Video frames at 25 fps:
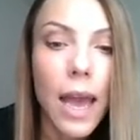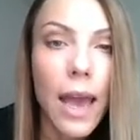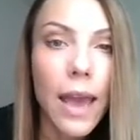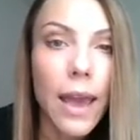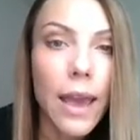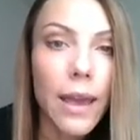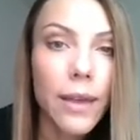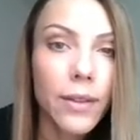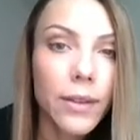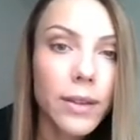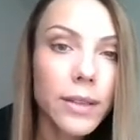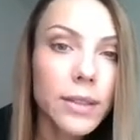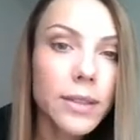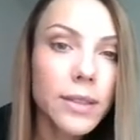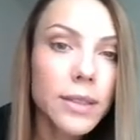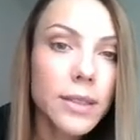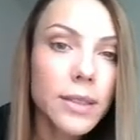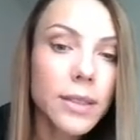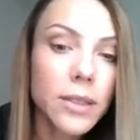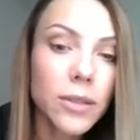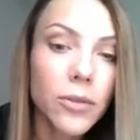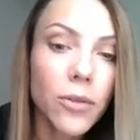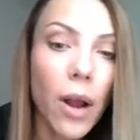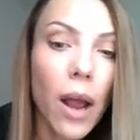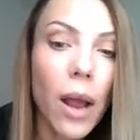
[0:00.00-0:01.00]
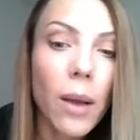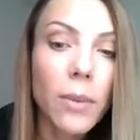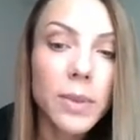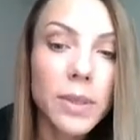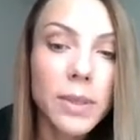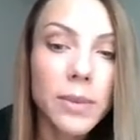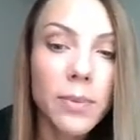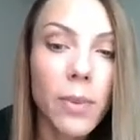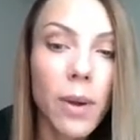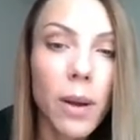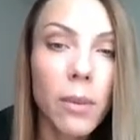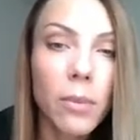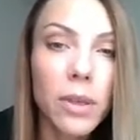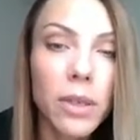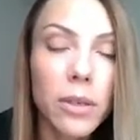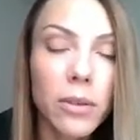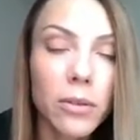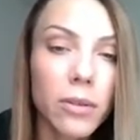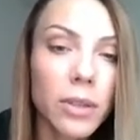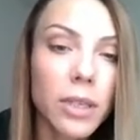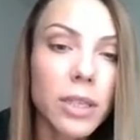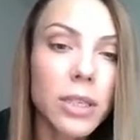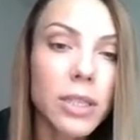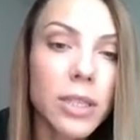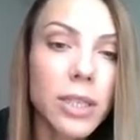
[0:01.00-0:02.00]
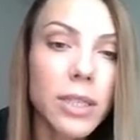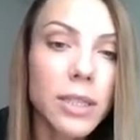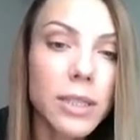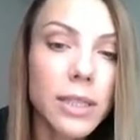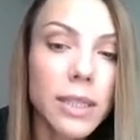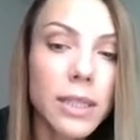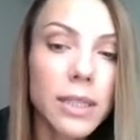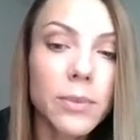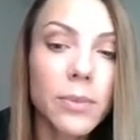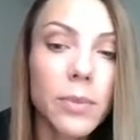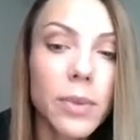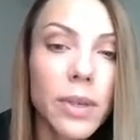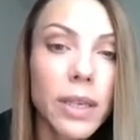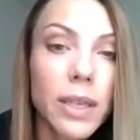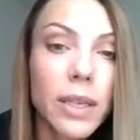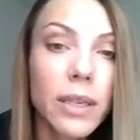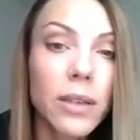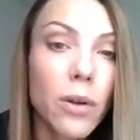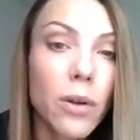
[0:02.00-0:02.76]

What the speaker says: And this describes public relations as being